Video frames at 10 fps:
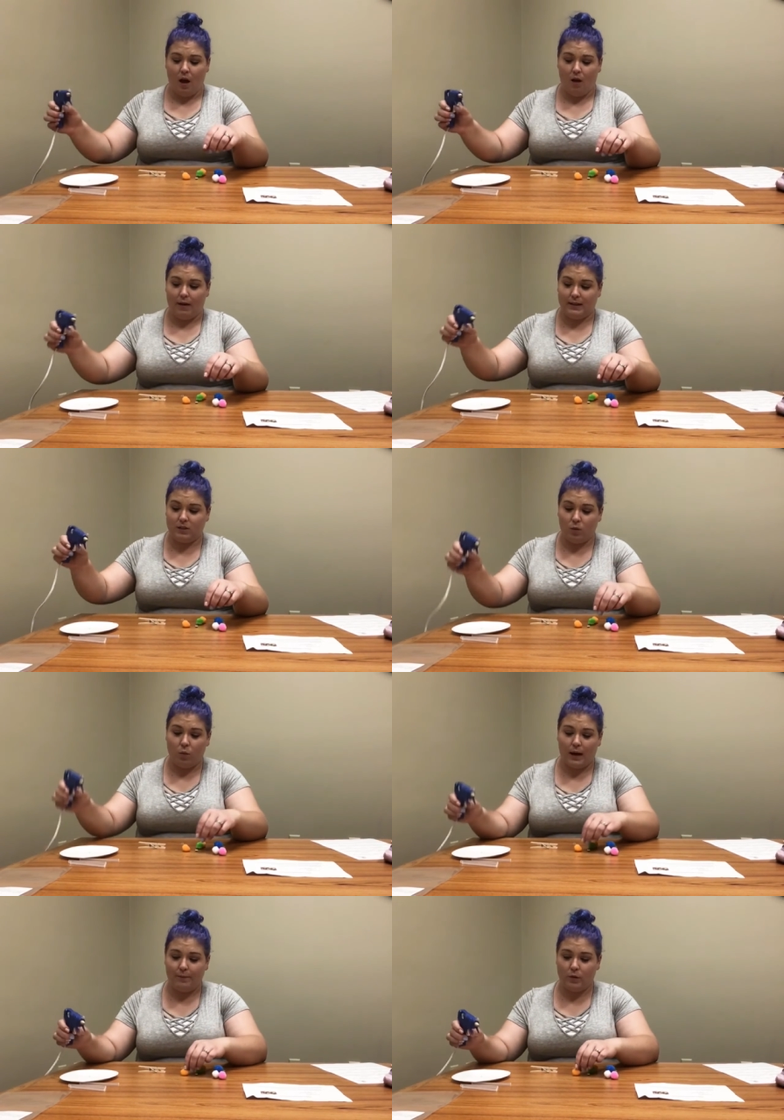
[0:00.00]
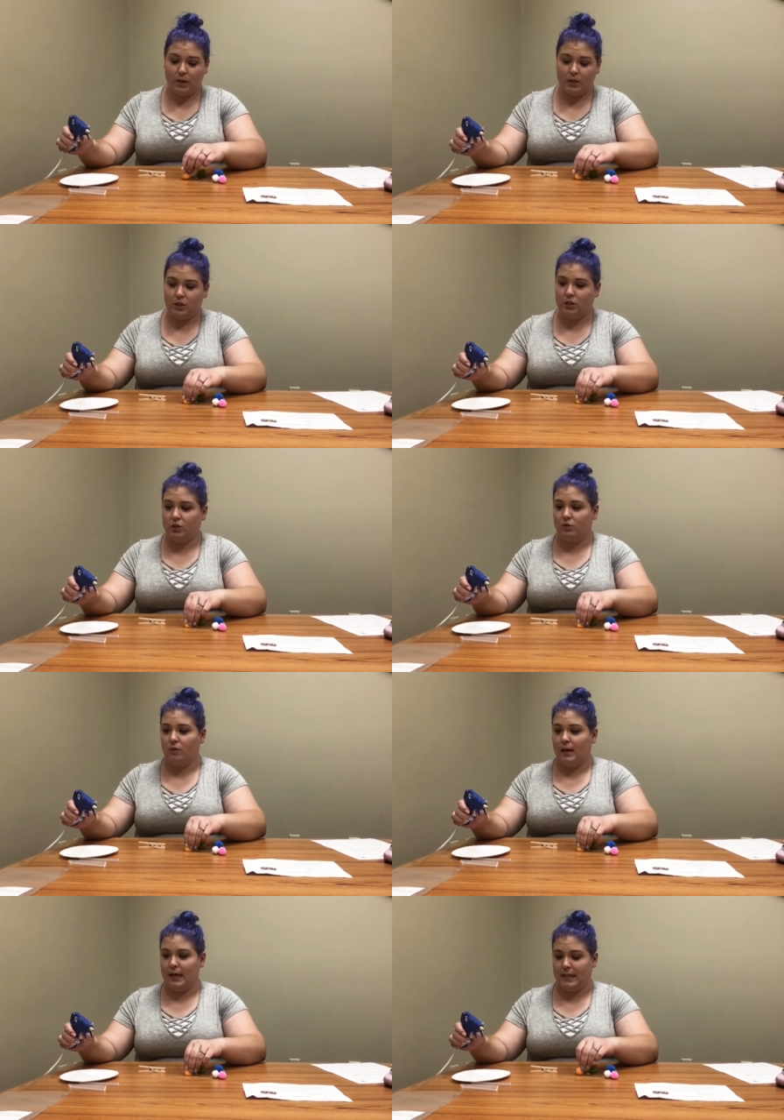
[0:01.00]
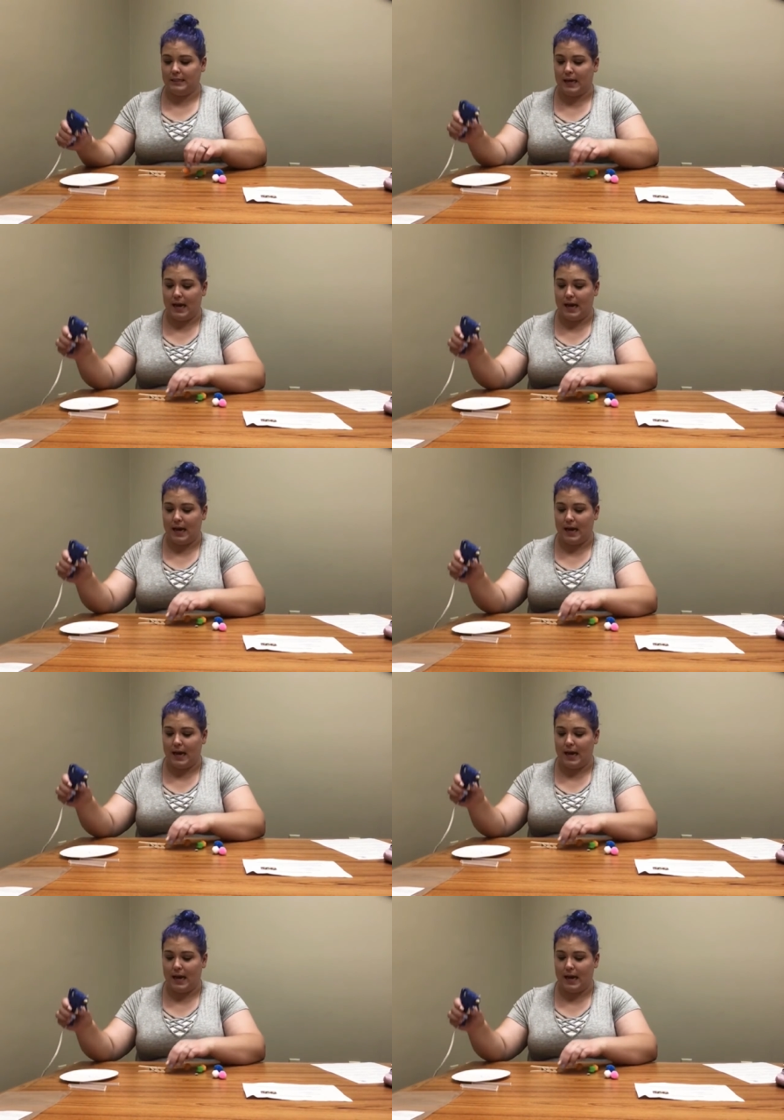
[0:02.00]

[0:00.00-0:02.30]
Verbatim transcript: All right, so what I'm going to do is